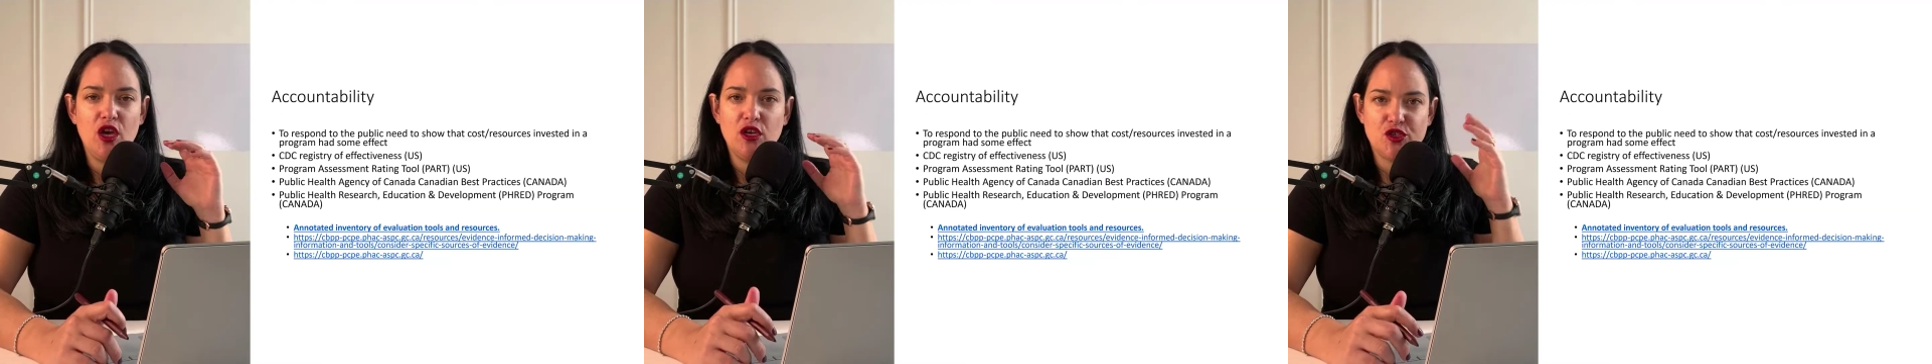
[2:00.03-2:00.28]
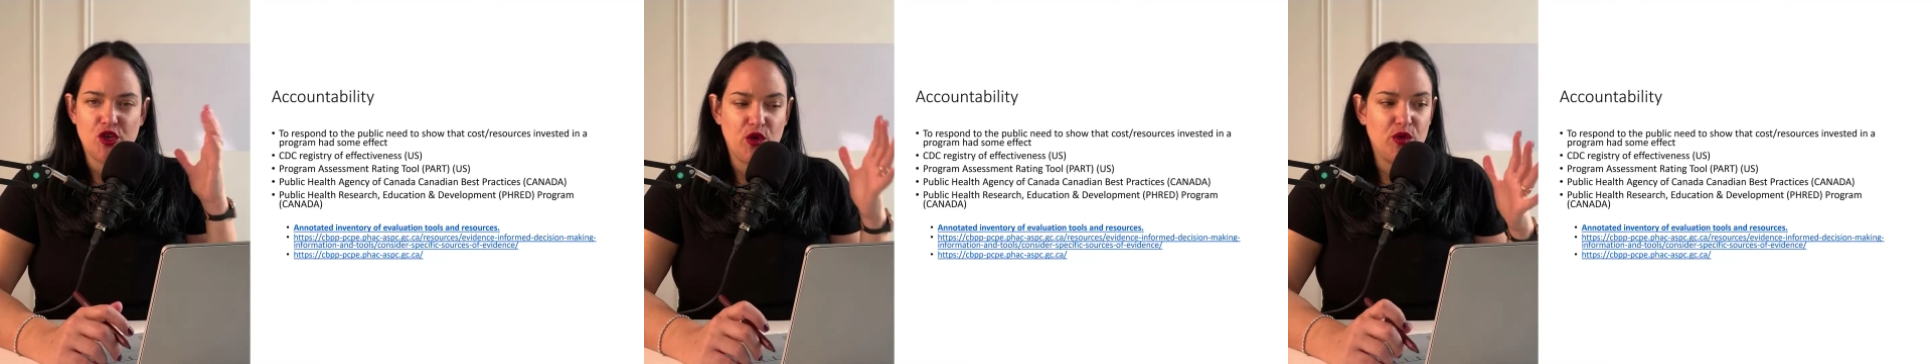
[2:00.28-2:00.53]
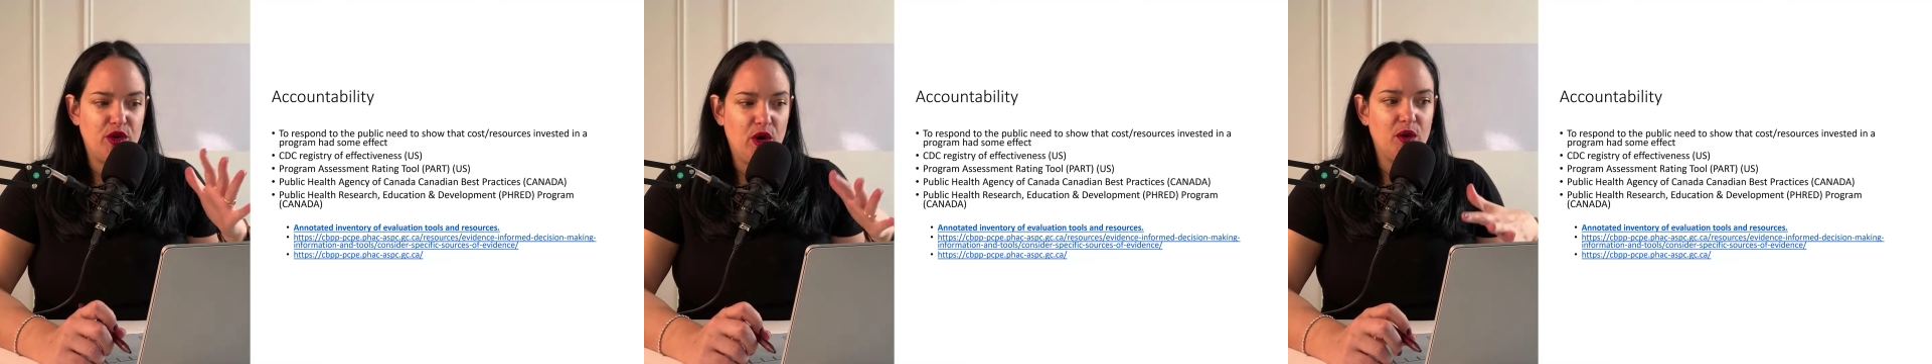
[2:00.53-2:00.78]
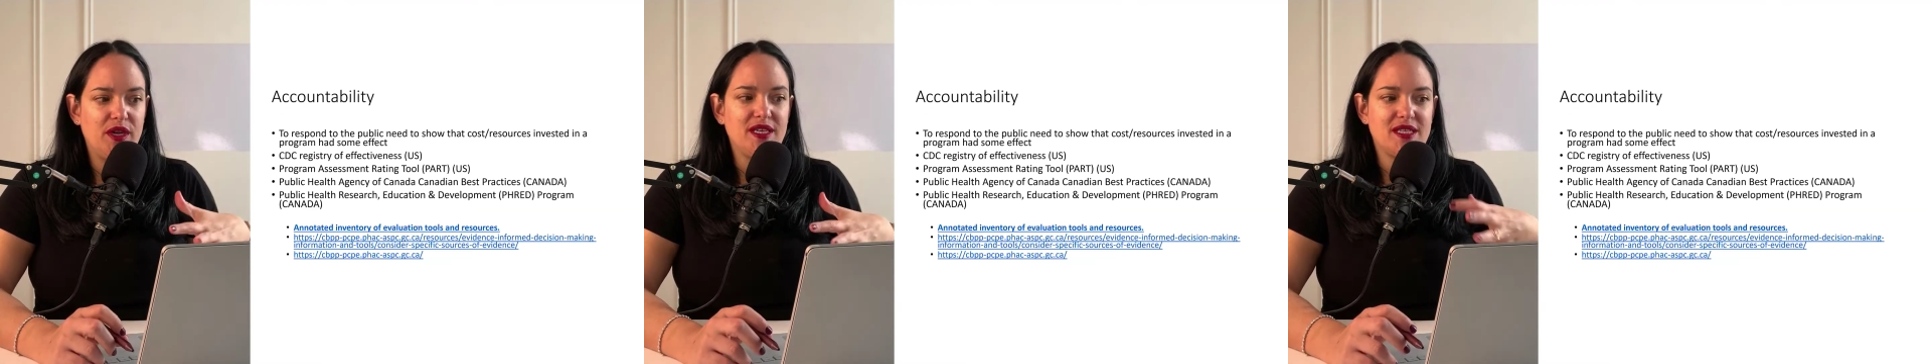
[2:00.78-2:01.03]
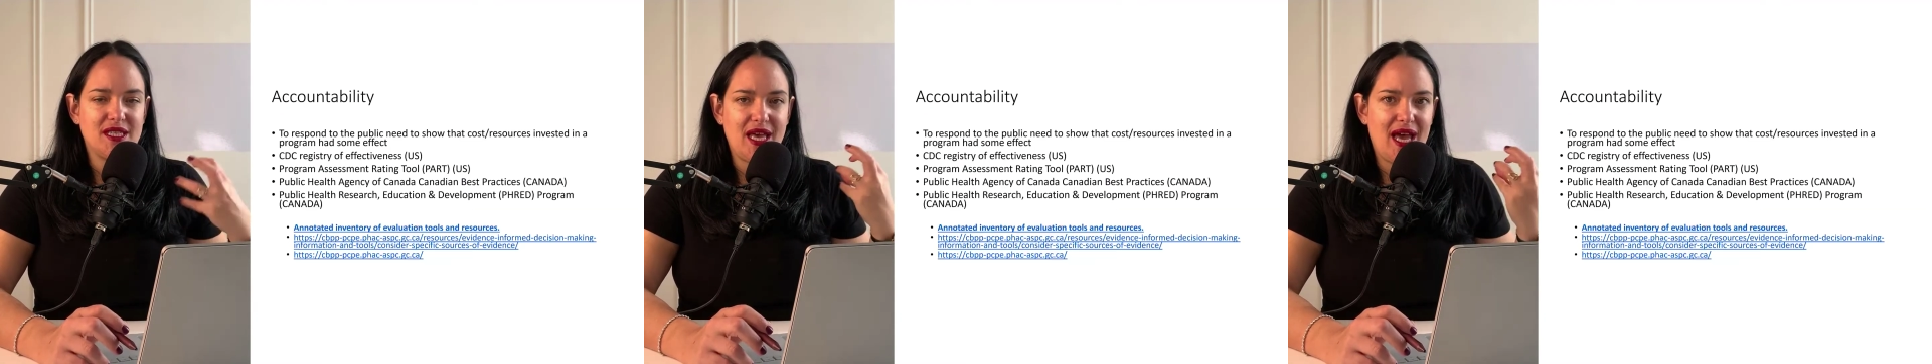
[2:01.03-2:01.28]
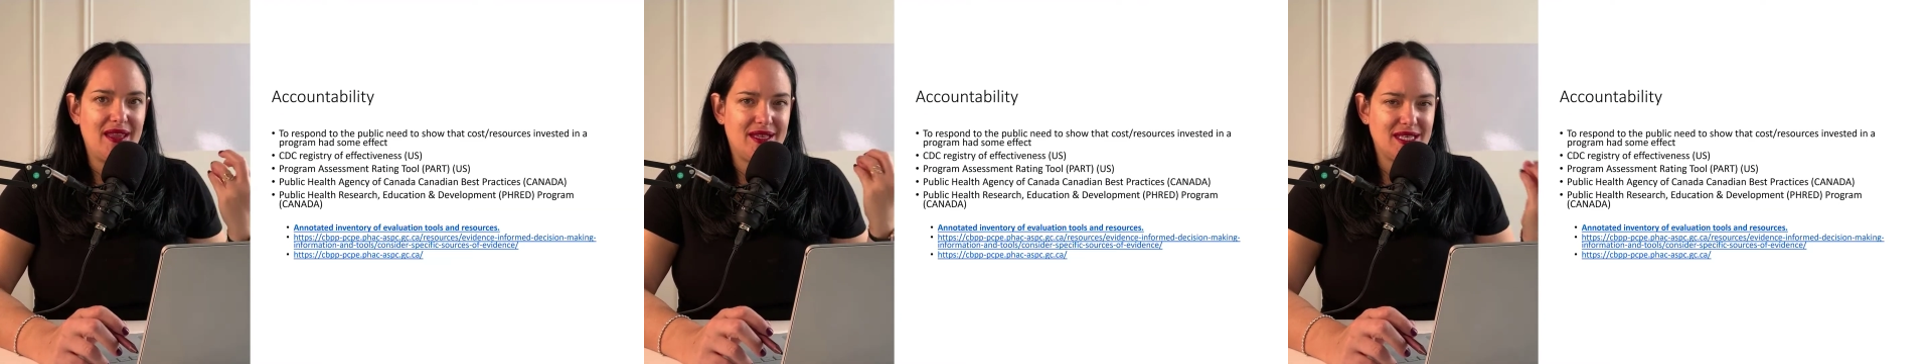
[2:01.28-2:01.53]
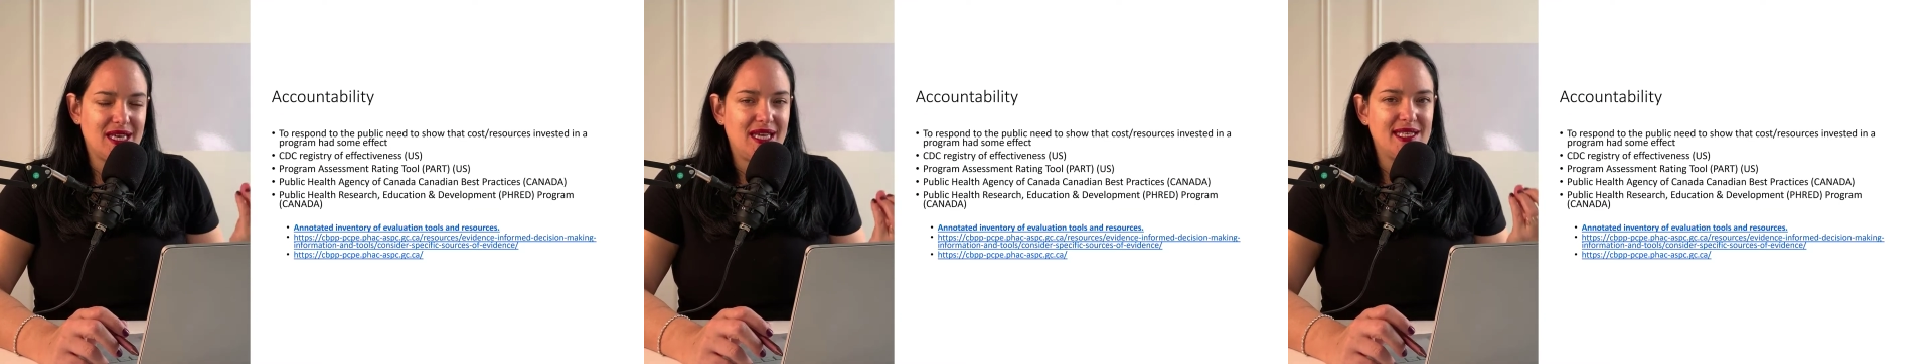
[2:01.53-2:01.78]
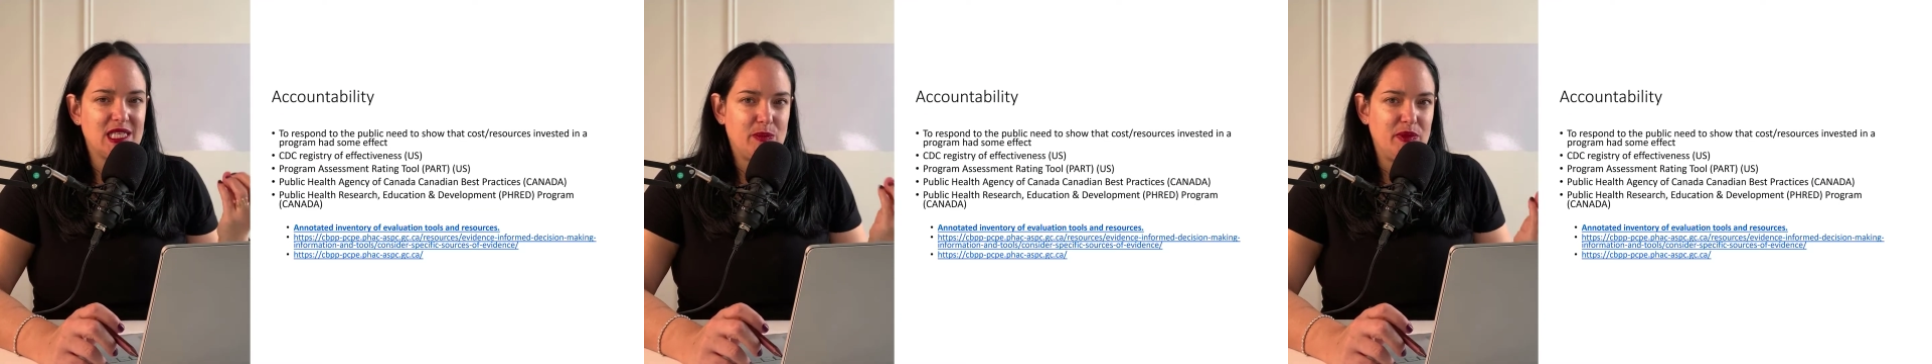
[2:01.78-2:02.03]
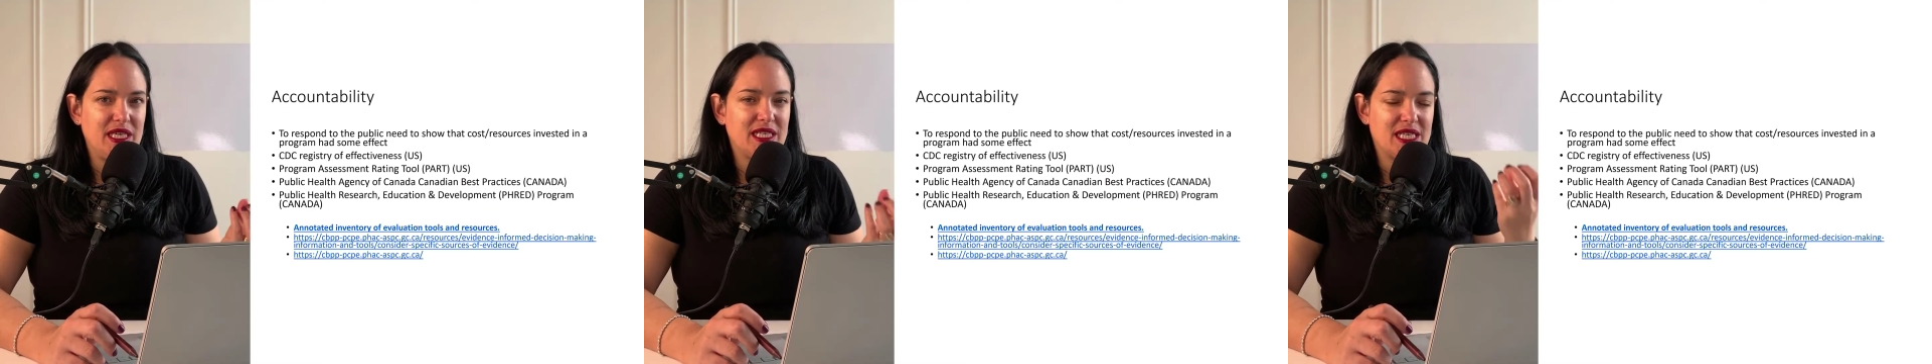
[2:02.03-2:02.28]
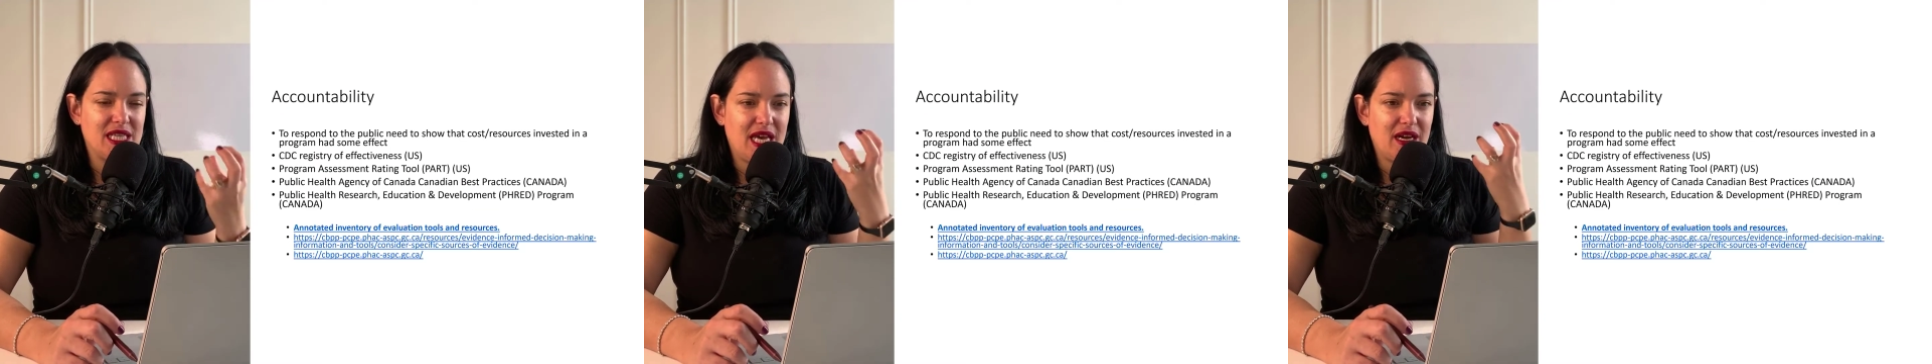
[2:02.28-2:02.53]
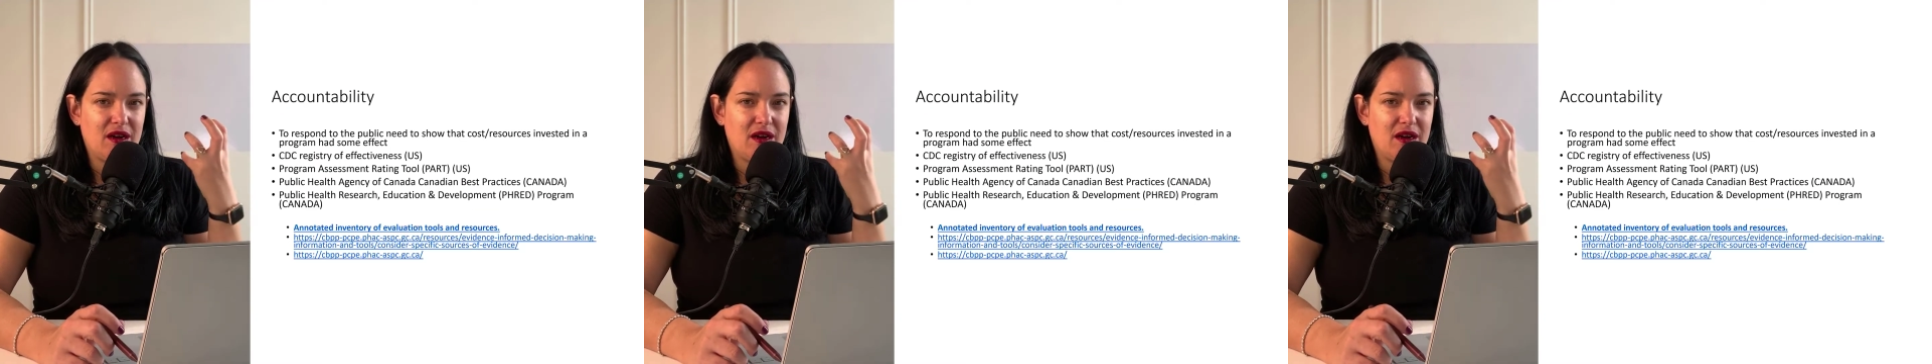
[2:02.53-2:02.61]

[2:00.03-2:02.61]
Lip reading: So you'll notice that this kind of speaks to that